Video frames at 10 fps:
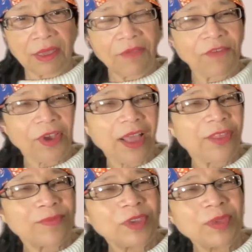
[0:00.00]
And for
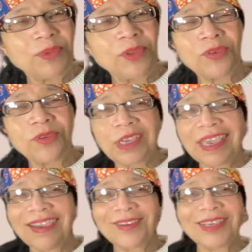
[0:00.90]
other people who are
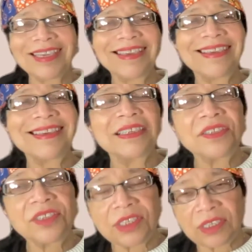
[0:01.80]
carrying
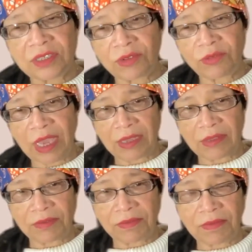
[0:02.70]
illnesses around.
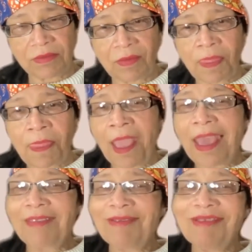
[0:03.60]

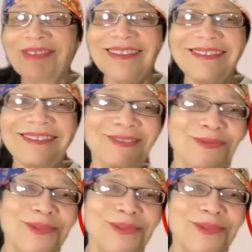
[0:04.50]
And the